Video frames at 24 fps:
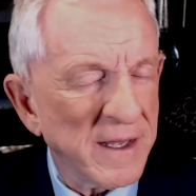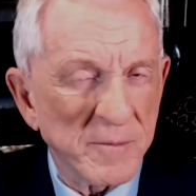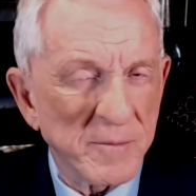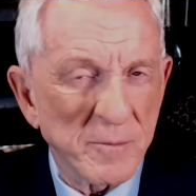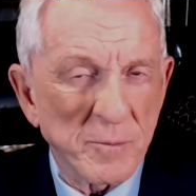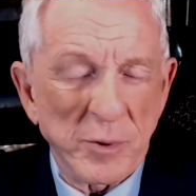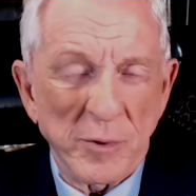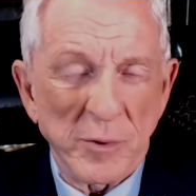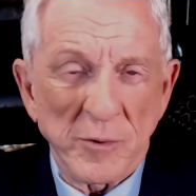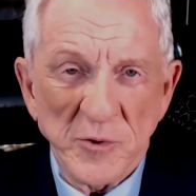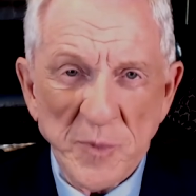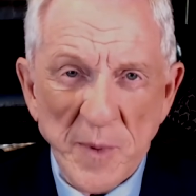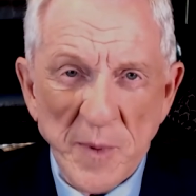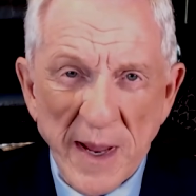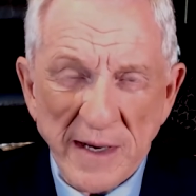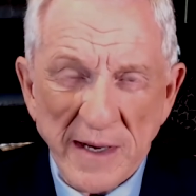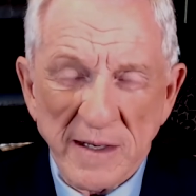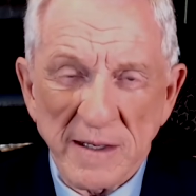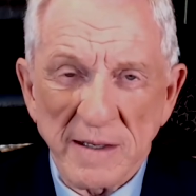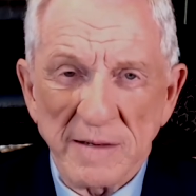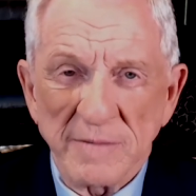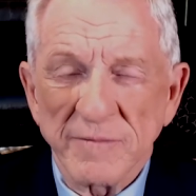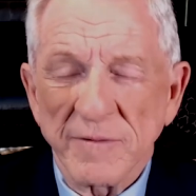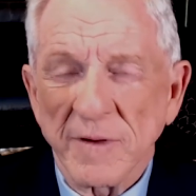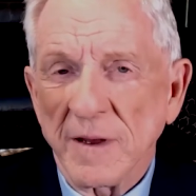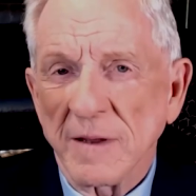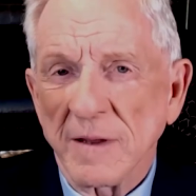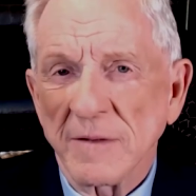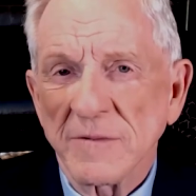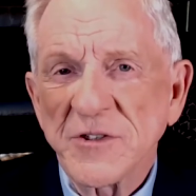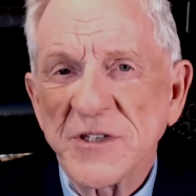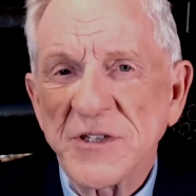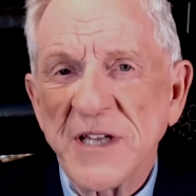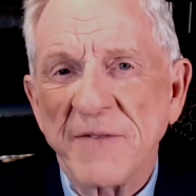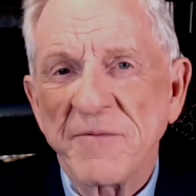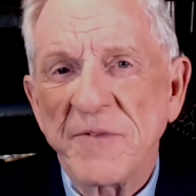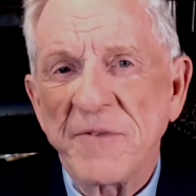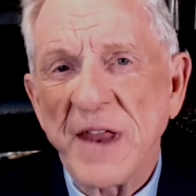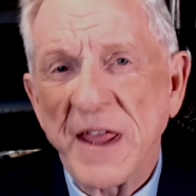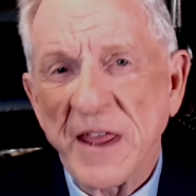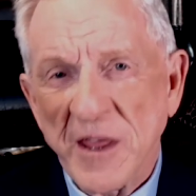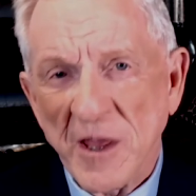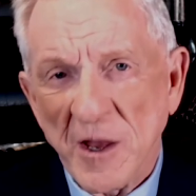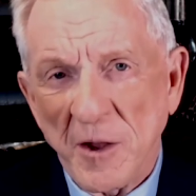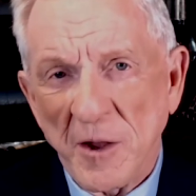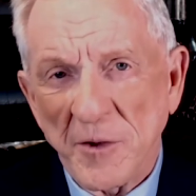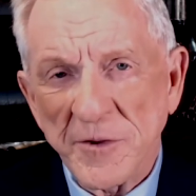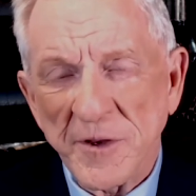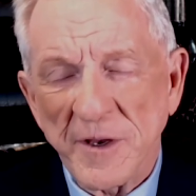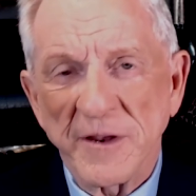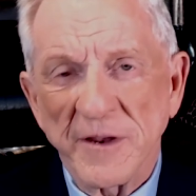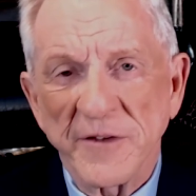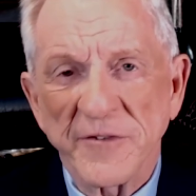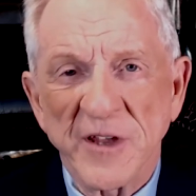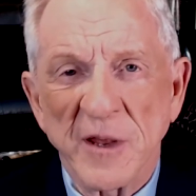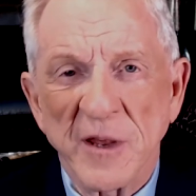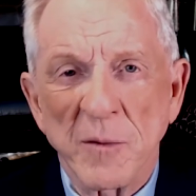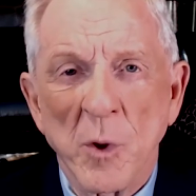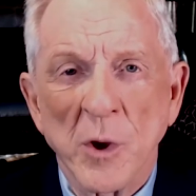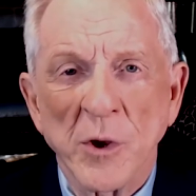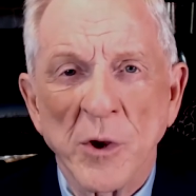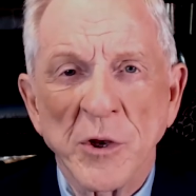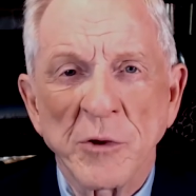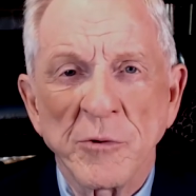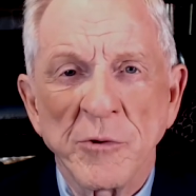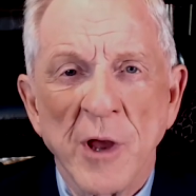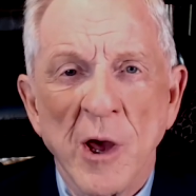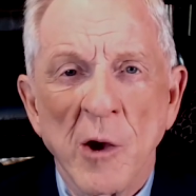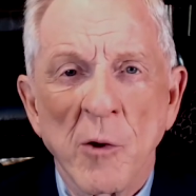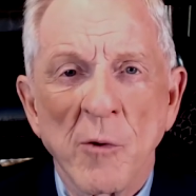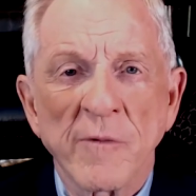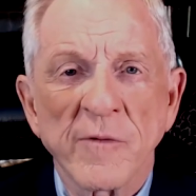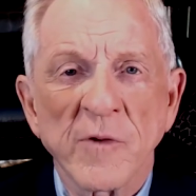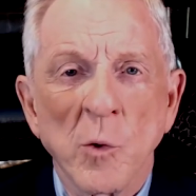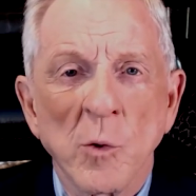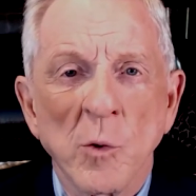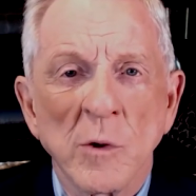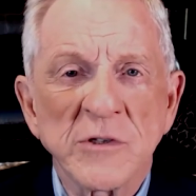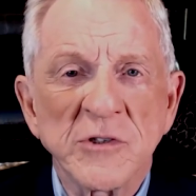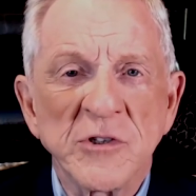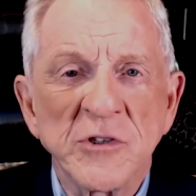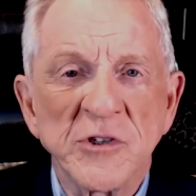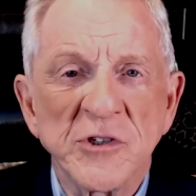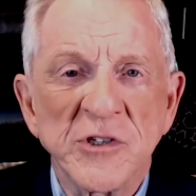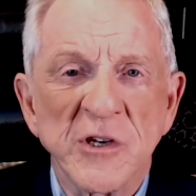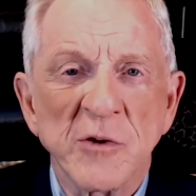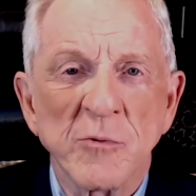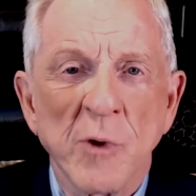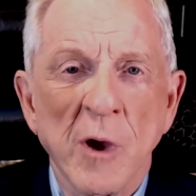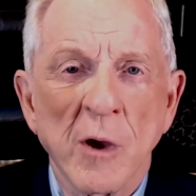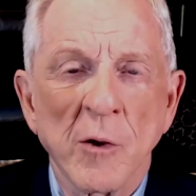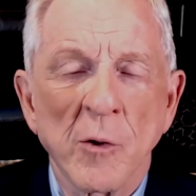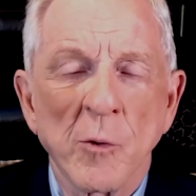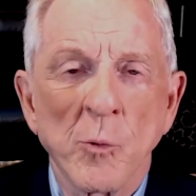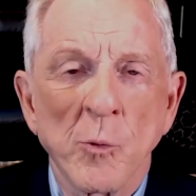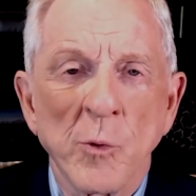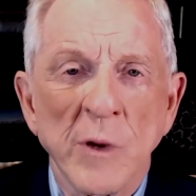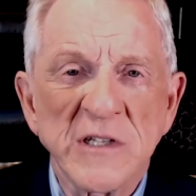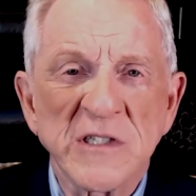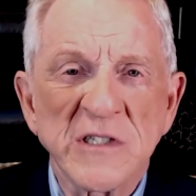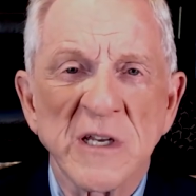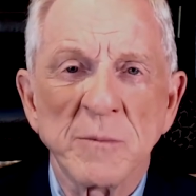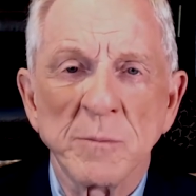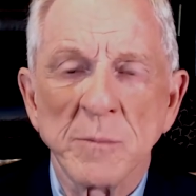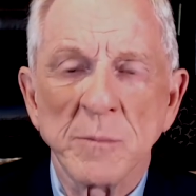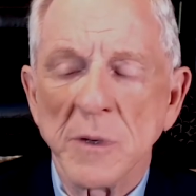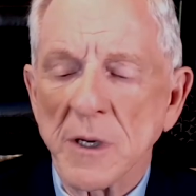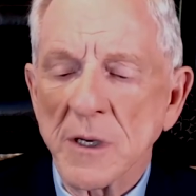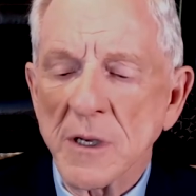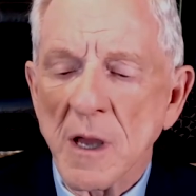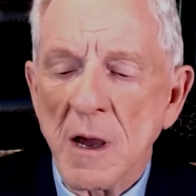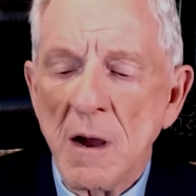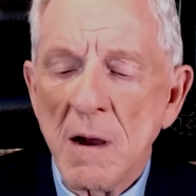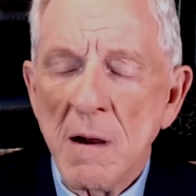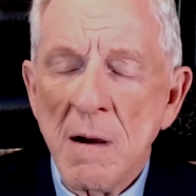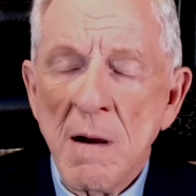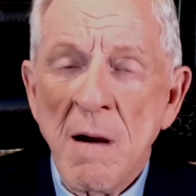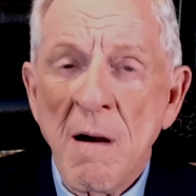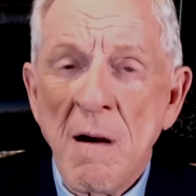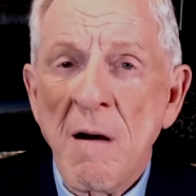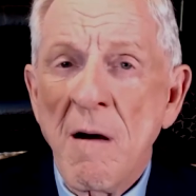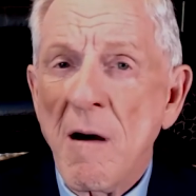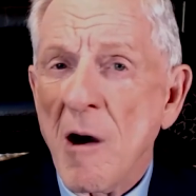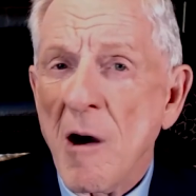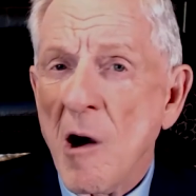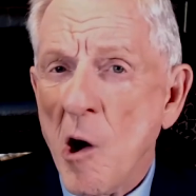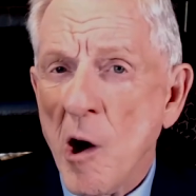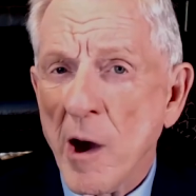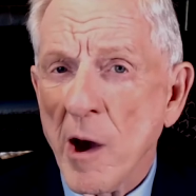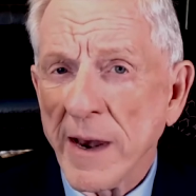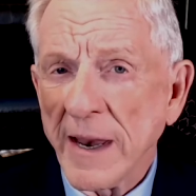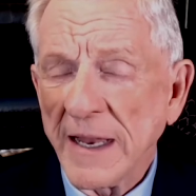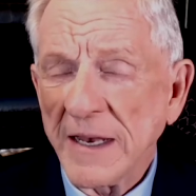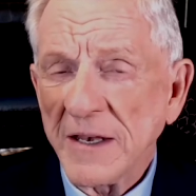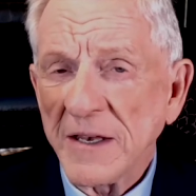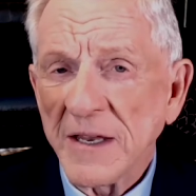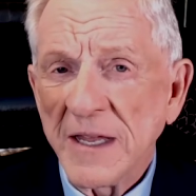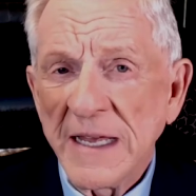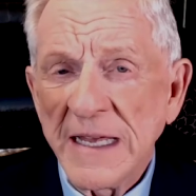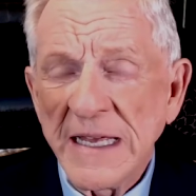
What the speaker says: perspective, Stephanie Kelton is someone you know, of course, and she wrote a recent book on it.